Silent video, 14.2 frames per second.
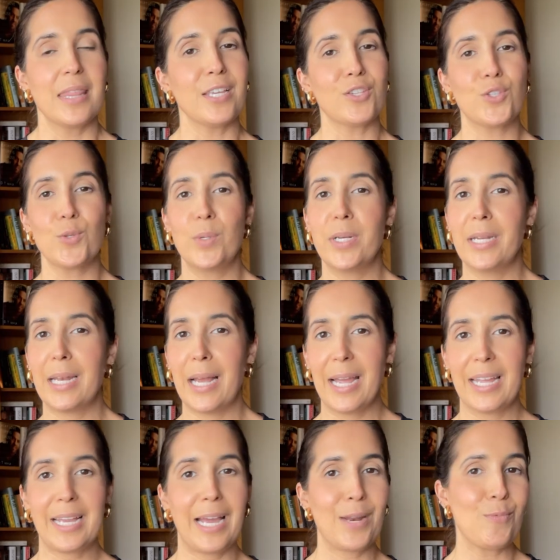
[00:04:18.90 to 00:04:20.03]
The student and I
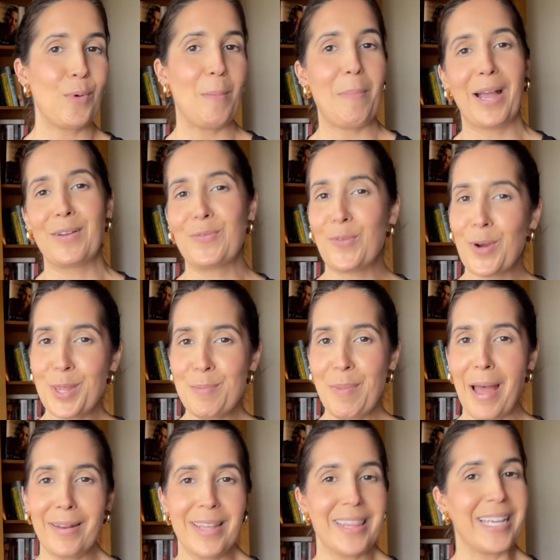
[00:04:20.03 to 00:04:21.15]
kind of went back and forth
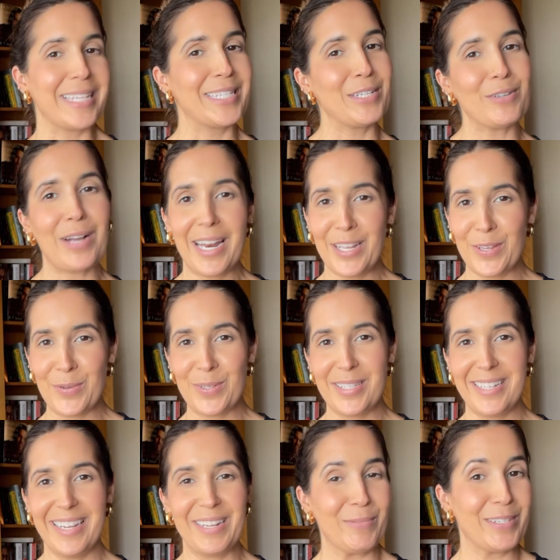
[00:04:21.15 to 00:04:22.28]
about it. They still kind of used
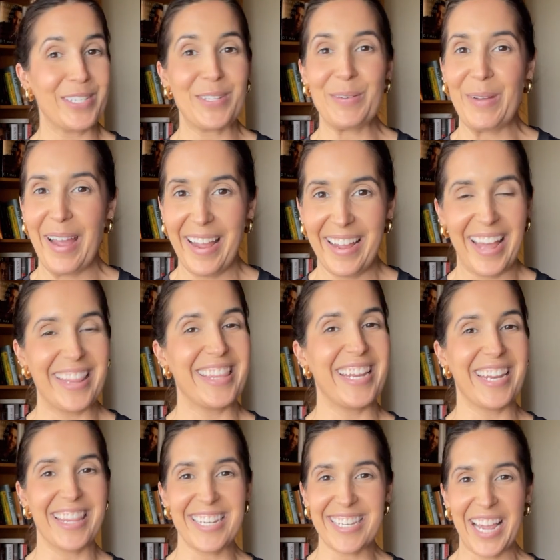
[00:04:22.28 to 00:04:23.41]
it, which is okay. At the
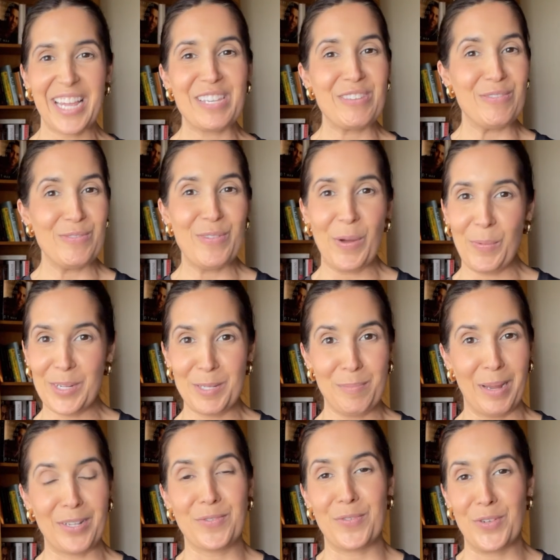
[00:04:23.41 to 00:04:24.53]
end of the day, you know what's
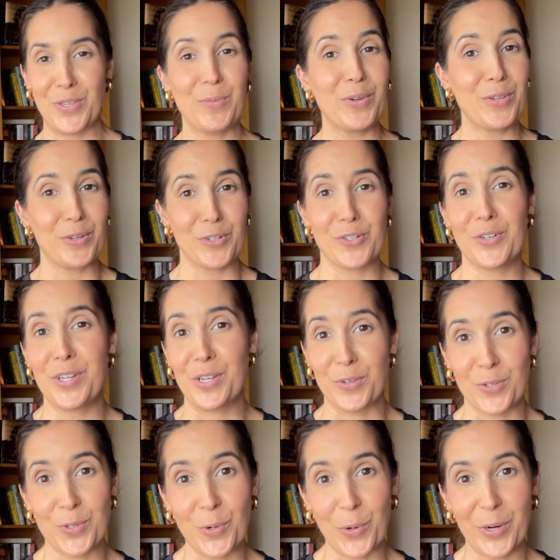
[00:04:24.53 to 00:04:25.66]
best for you and your journey, your
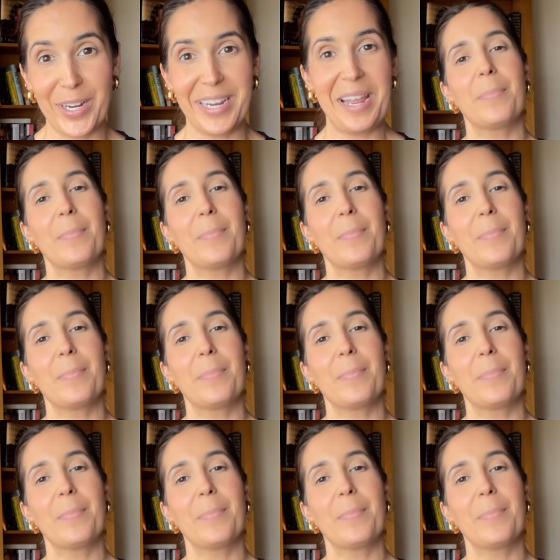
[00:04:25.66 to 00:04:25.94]
story.